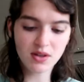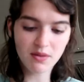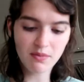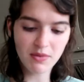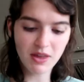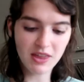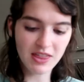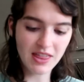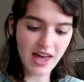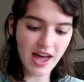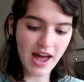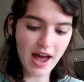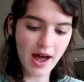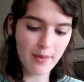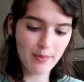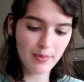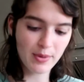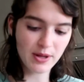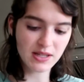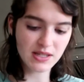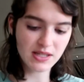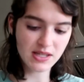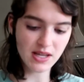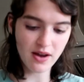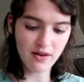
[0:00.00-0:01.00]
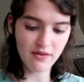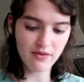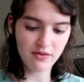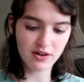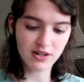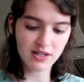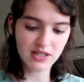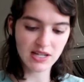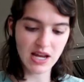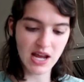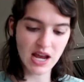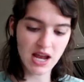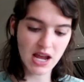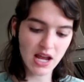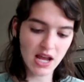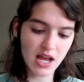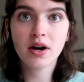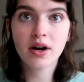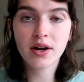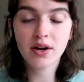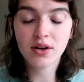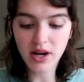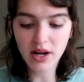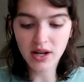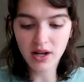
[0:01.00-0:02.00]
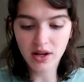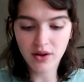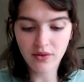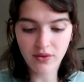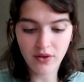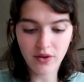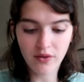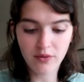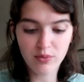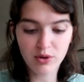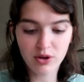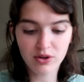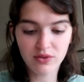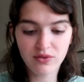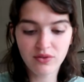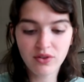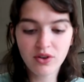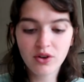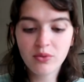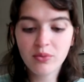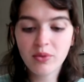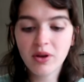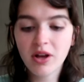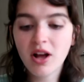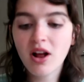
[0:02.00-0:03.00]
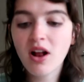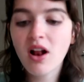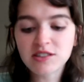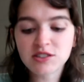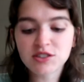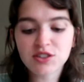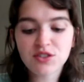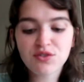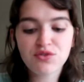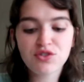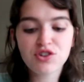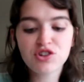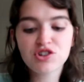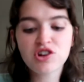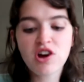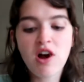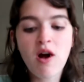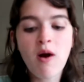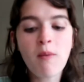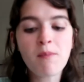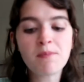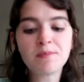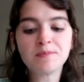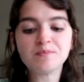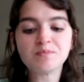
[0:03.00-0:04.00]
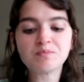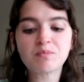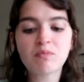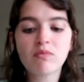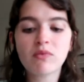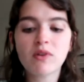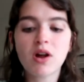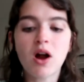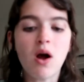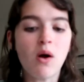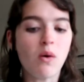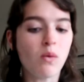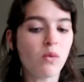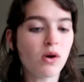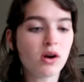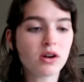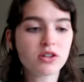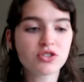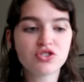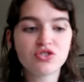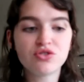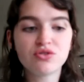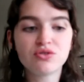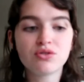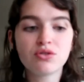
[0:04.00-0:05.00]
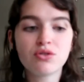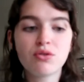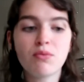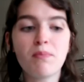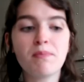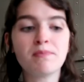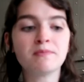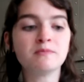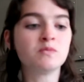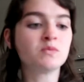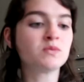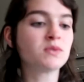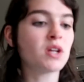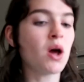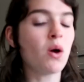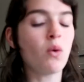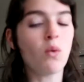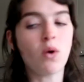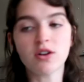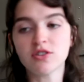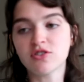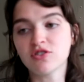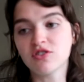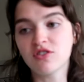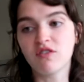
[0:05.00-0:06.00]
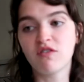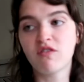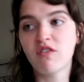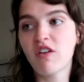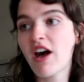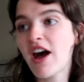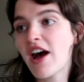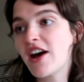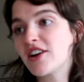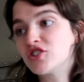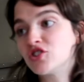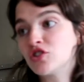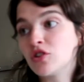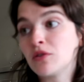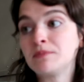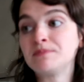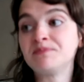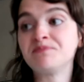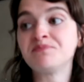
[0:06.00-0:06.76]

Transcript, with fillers: something that happens every day I edit if I've been filming and if time I watch YouTube I watch The Flash